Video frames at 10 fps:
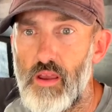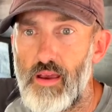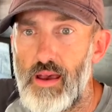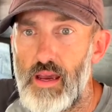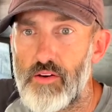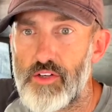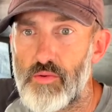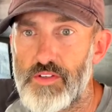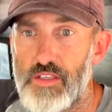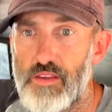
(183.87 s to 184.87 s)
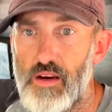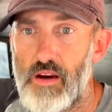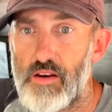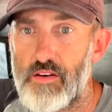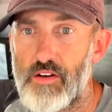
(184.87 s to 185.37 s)
And she would sit
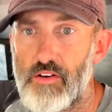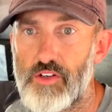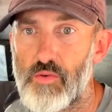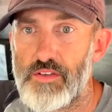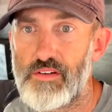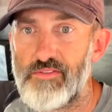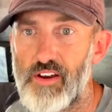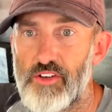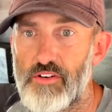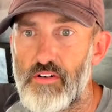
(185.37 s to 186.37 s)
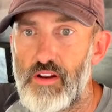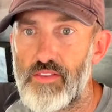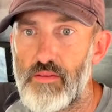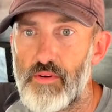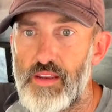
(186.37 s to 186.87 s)
there and, you know, she wasn't affectionate or
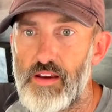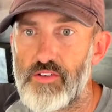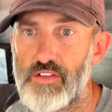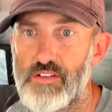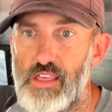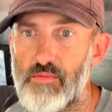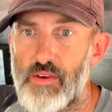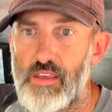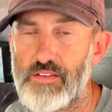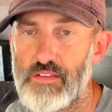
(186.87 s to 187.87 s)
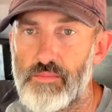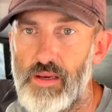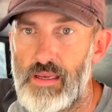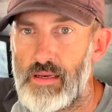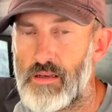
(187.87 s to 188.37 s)
nothing, but now she's giving me kisses on my
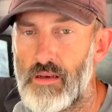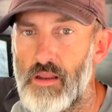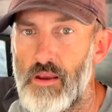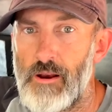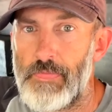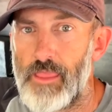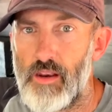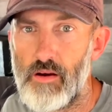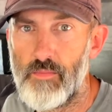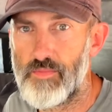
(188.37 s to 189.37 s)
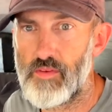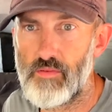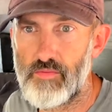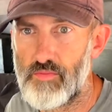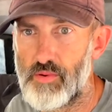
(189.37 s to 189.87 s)
hand and, you know,
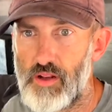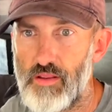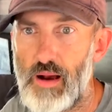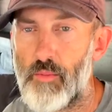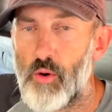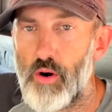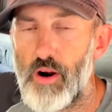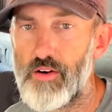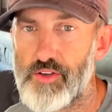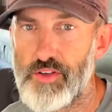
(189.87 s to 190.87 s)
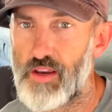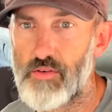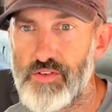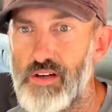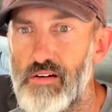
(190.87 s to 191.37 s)
being a lot more just like
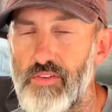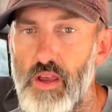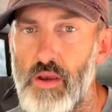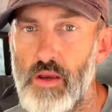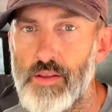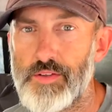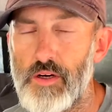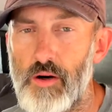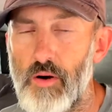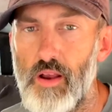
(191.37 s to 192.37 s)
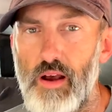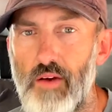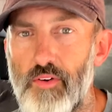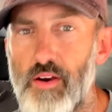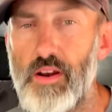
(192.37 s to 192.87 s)
herself. And so I
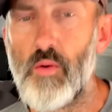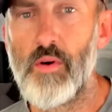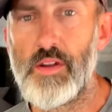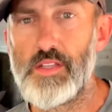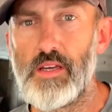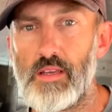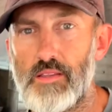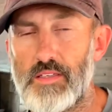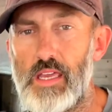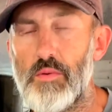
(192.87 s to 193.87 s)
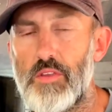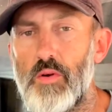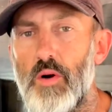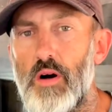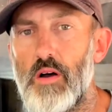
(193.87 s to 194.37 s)
figured I wanted to, to get with
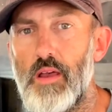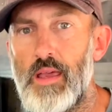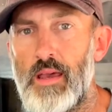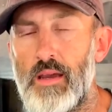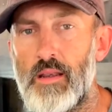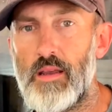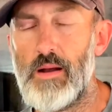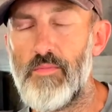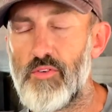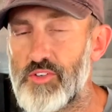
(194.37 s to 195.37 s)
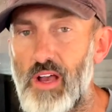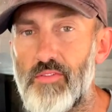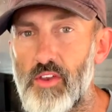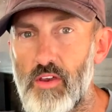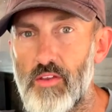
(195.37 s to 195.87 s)
you all. And um, first, I'll
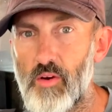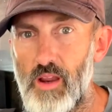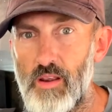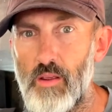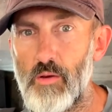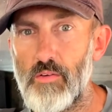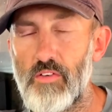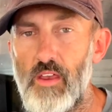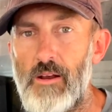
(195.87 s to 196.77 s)
tell you the great news.